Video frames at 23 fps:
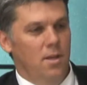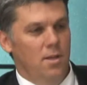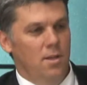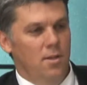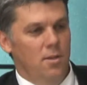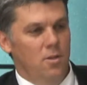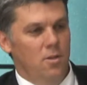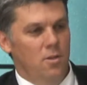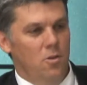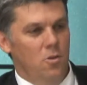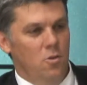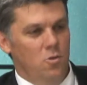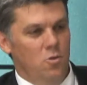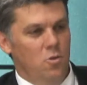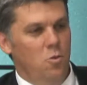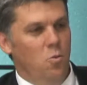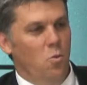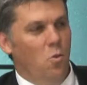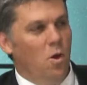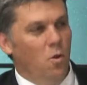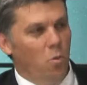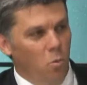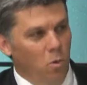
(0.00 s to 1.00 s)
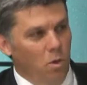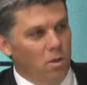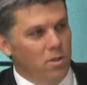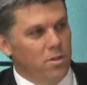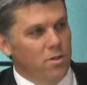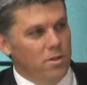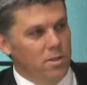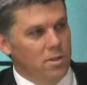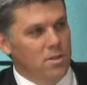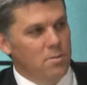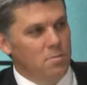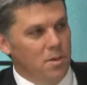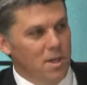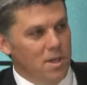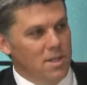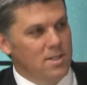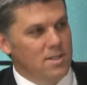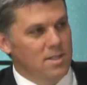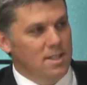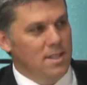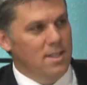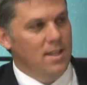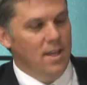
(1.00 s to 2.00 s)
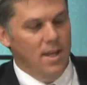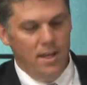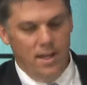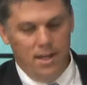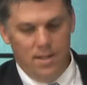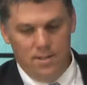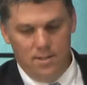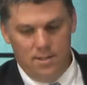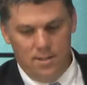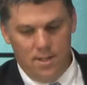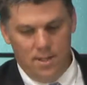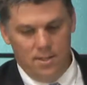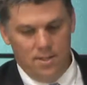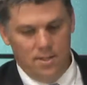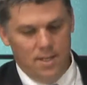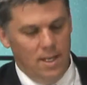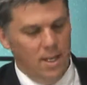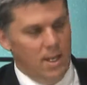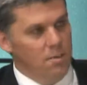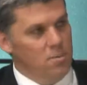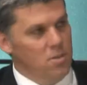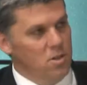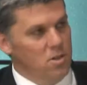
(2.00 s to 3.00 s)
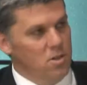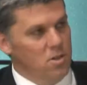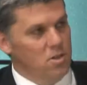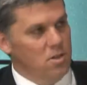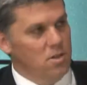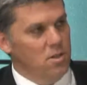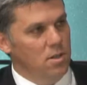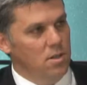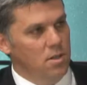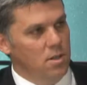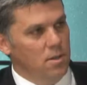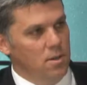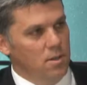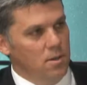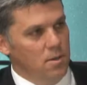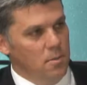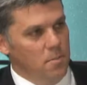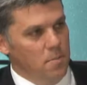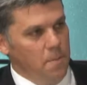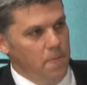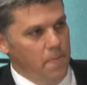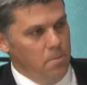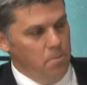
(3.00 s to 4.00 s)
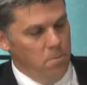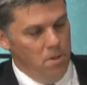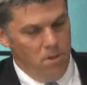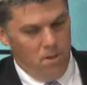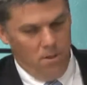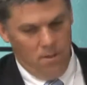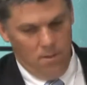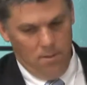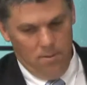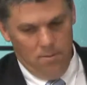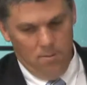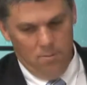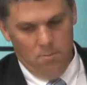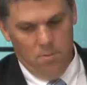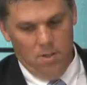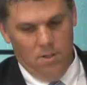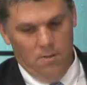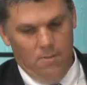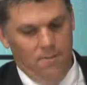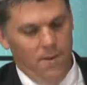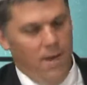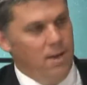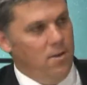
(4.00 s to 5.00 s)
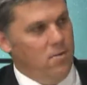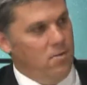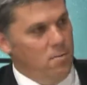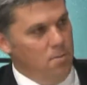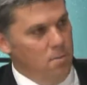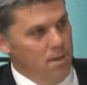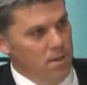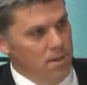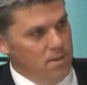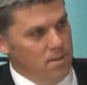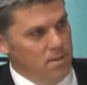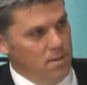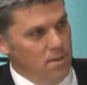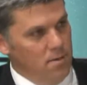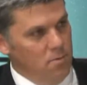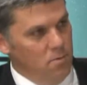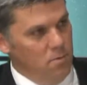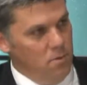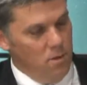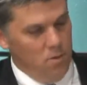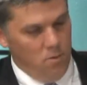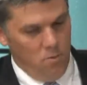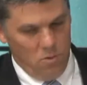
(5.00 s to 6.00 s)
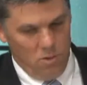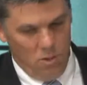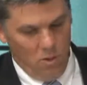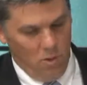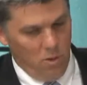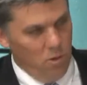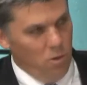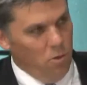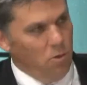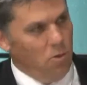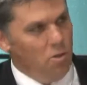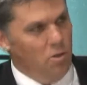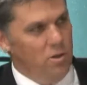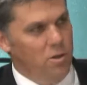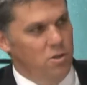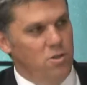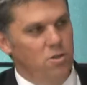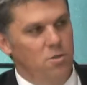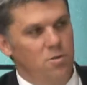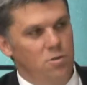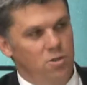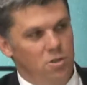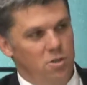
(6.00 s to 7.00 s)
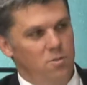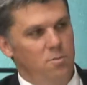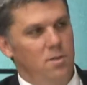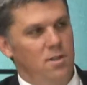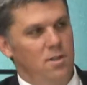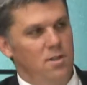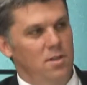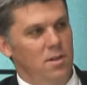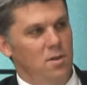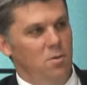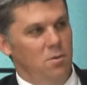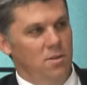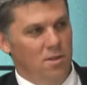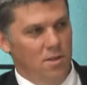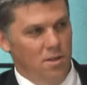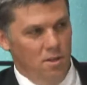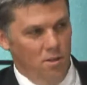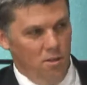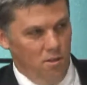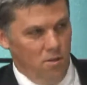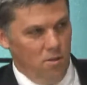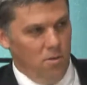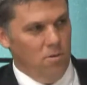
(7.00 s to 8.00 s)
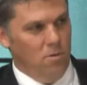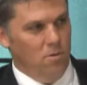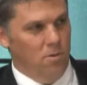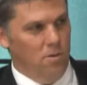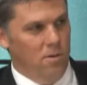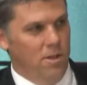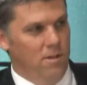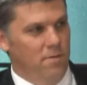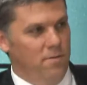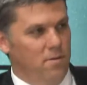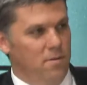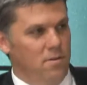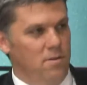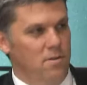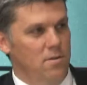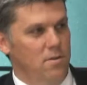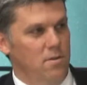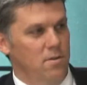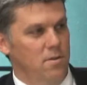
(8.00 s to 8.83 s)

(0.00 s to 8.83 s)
those who want wilderness might see that as damages, but the fact remains that it was a local issue and should have been dealt with on a local level.